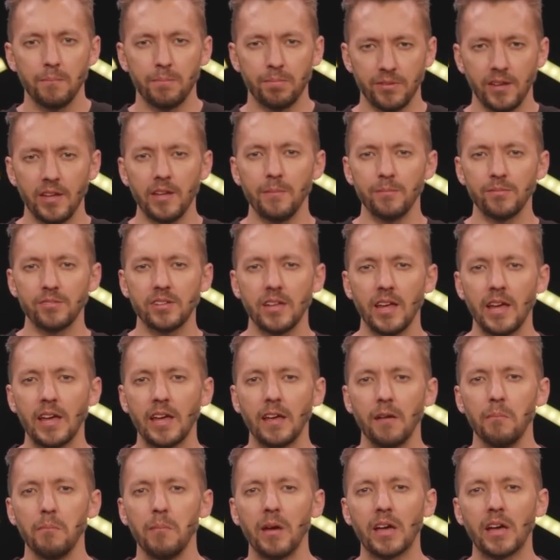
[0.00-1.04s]
him
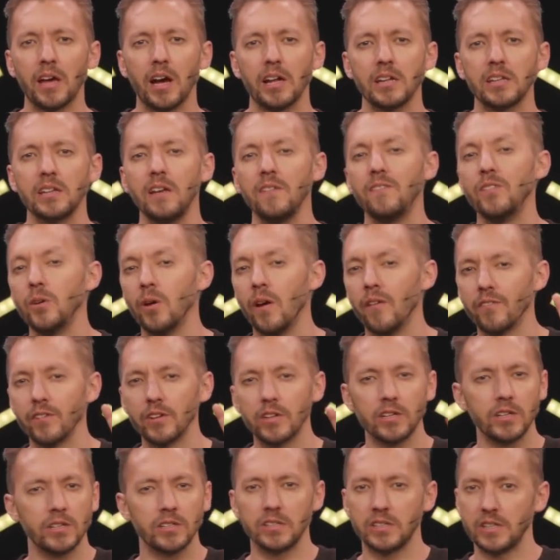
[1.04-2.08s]
saying, may God give you
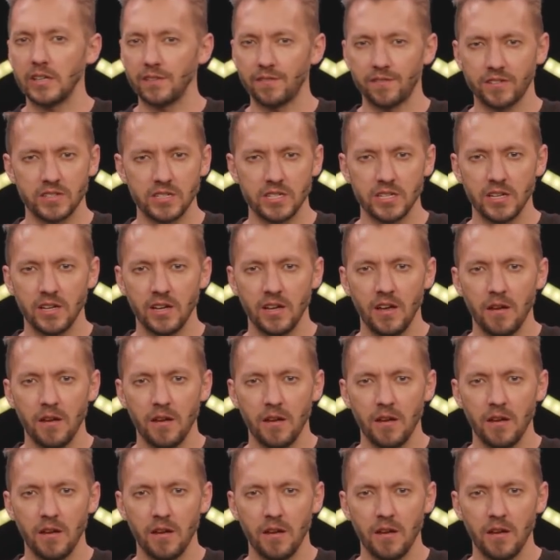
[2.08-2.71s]
every good gift.